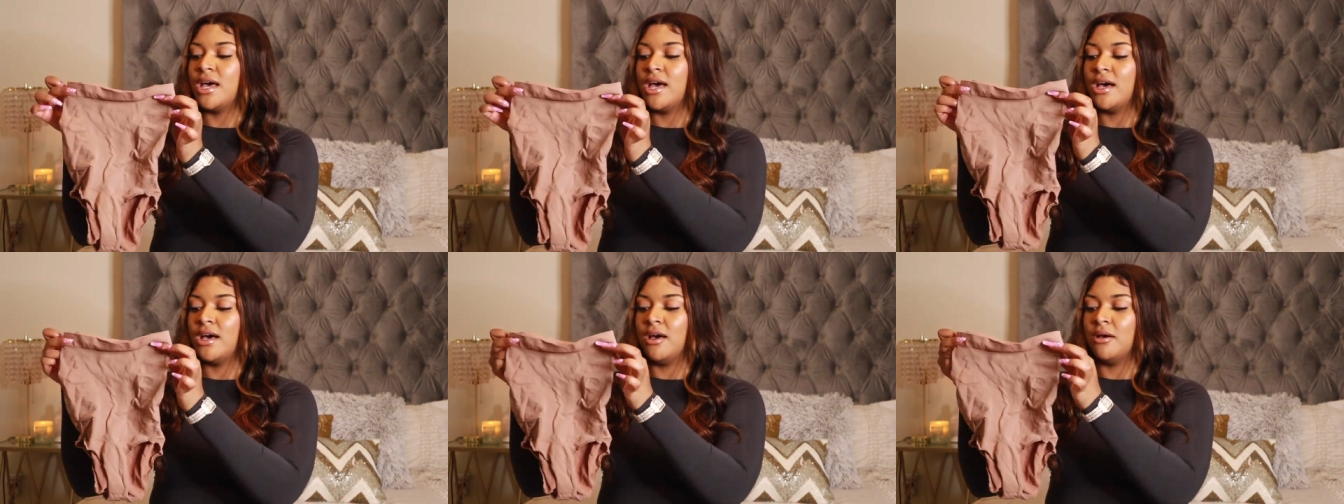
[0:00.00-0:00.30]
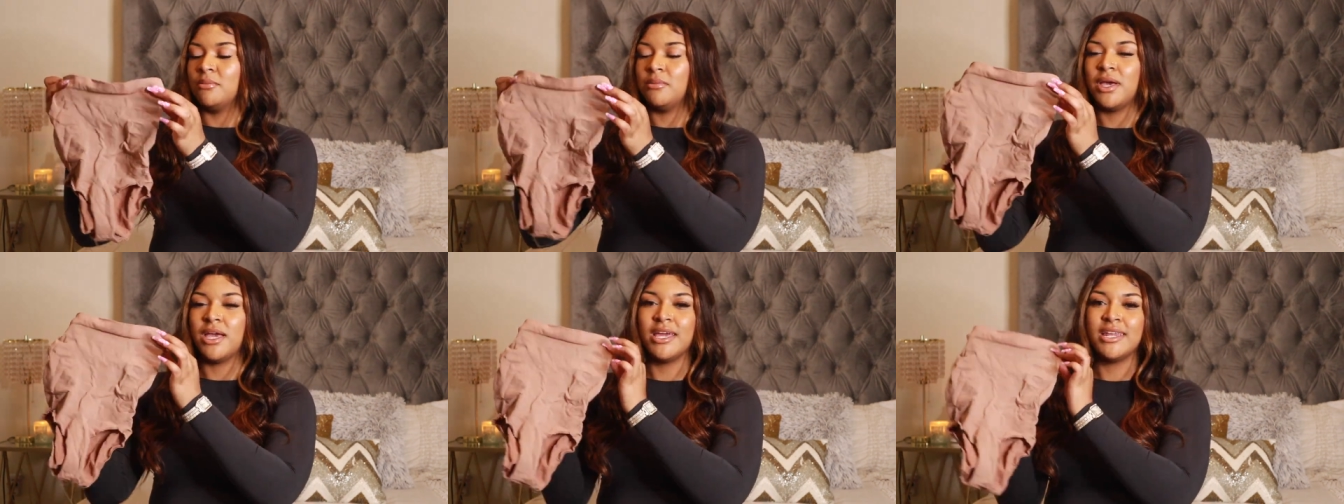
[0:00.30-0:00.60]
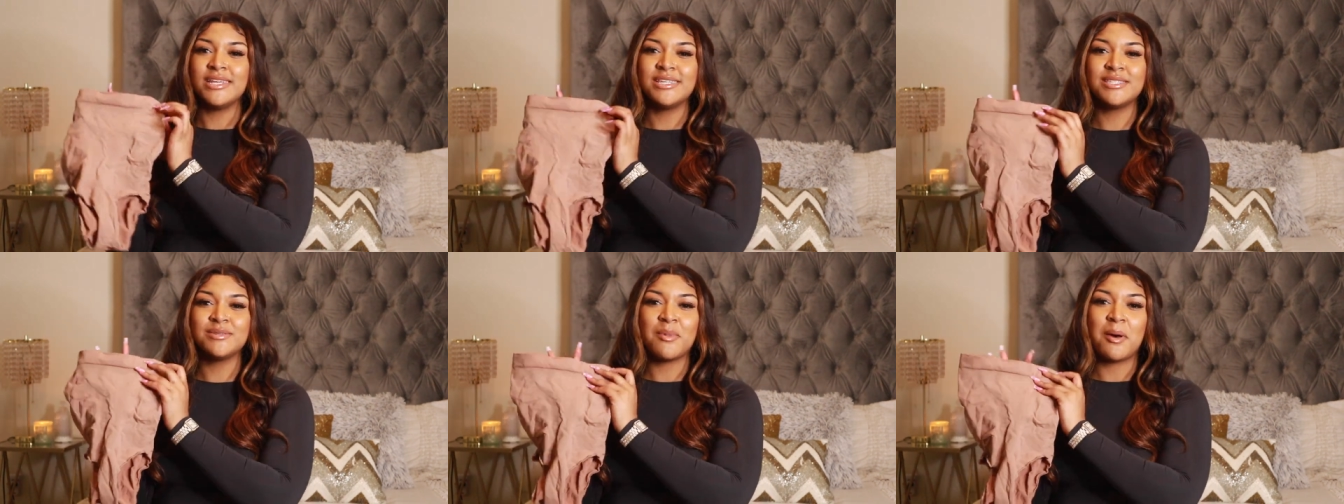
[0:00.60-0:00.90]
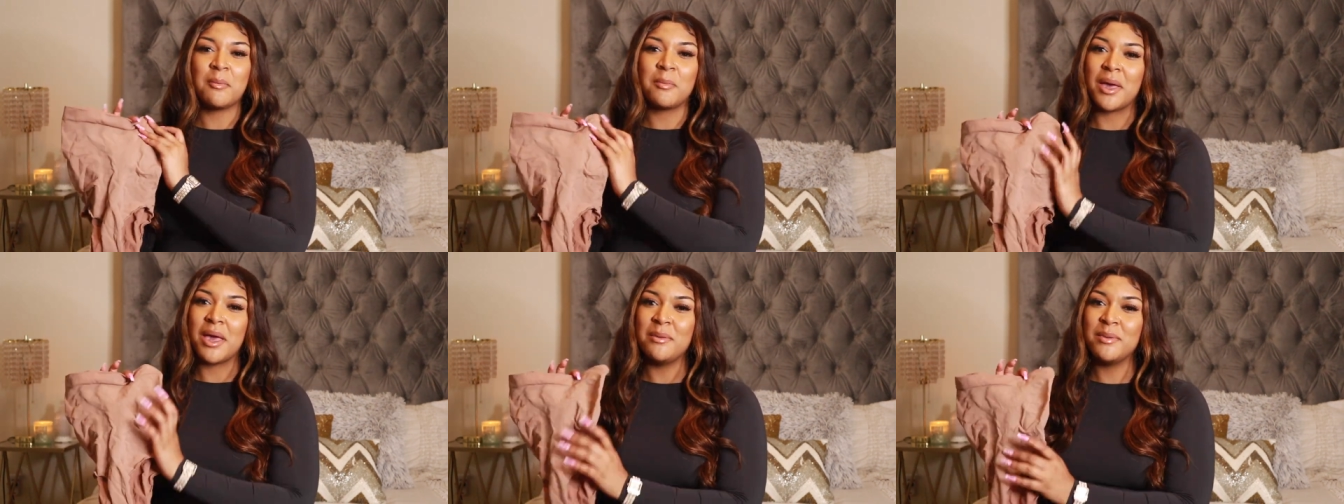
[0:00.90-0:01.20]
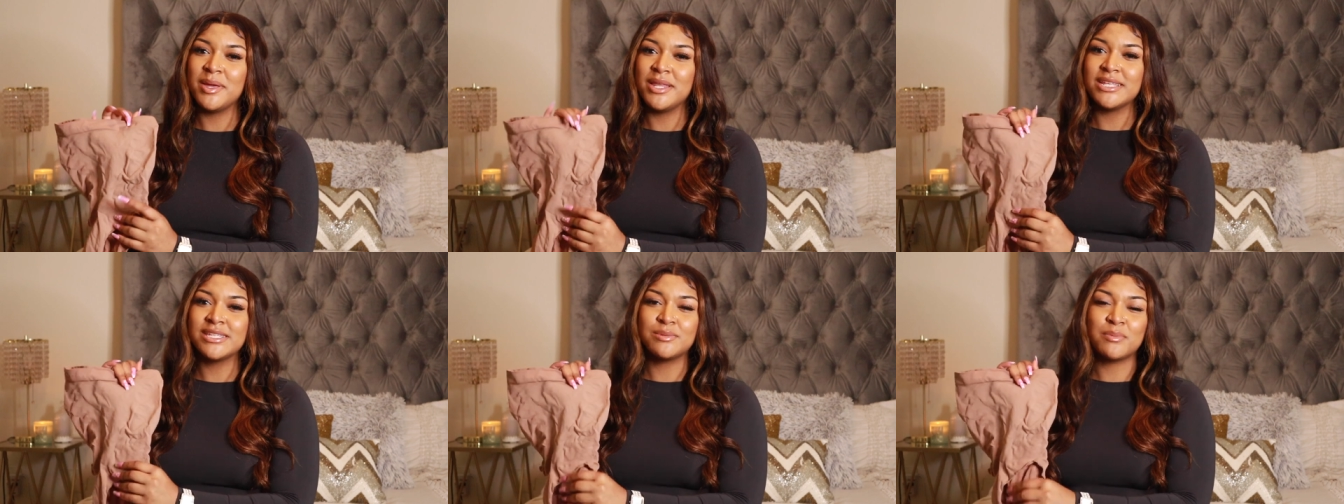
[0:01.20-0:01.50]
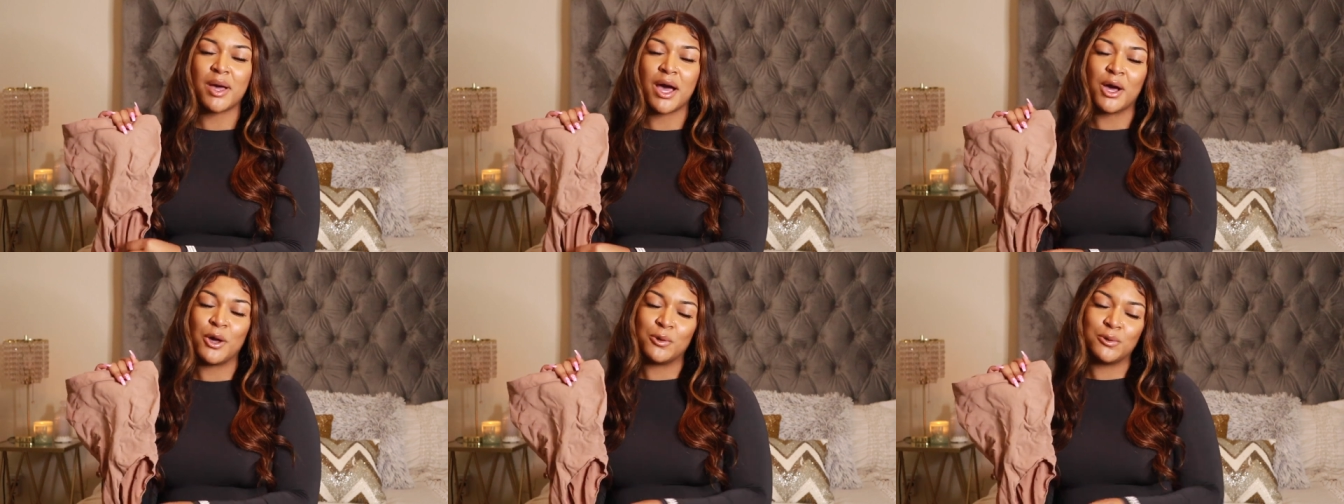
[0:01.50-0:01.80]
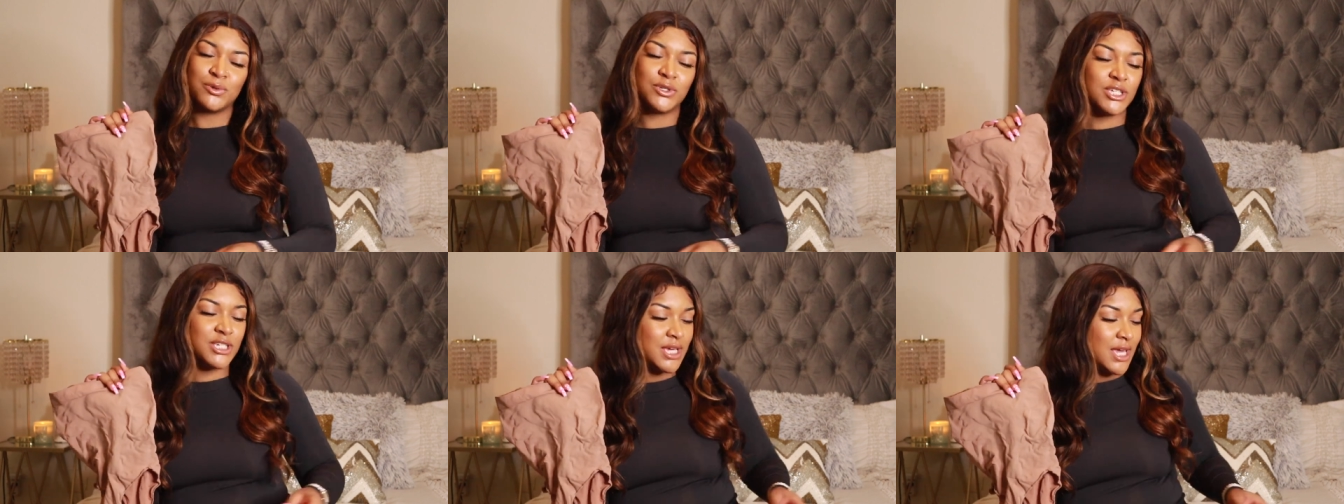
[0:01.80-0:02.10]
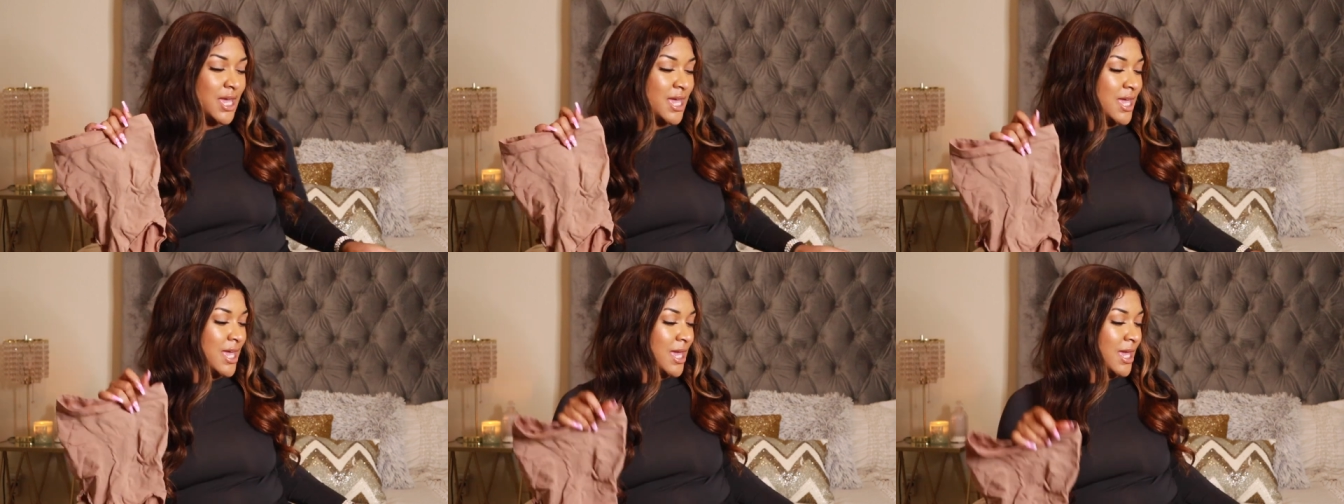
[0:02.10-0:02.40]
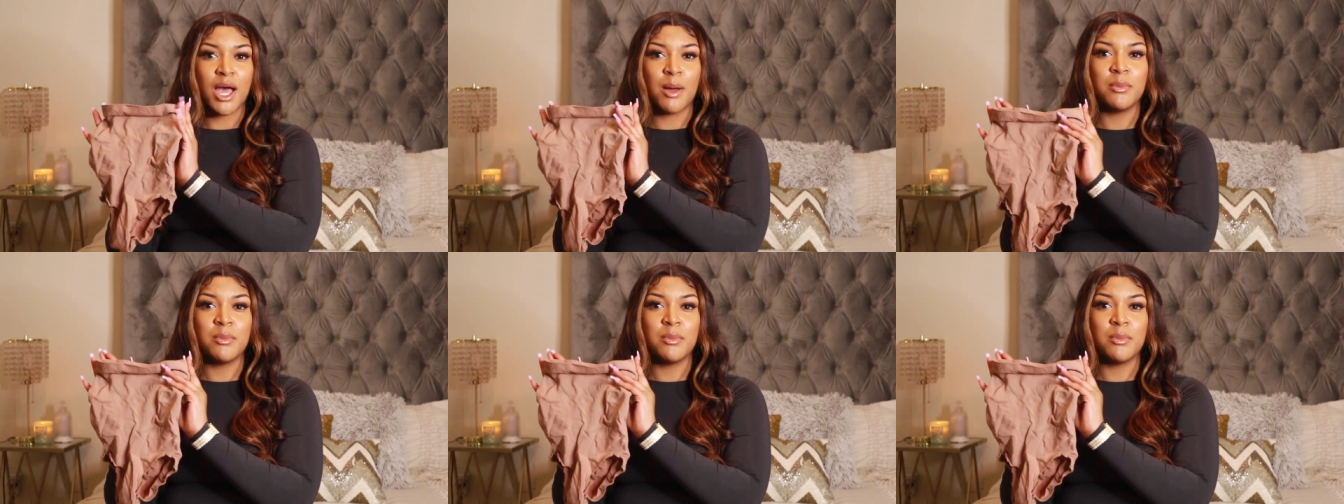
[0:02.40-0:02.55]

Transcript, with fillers: Um, and it's my baby. This is my OG.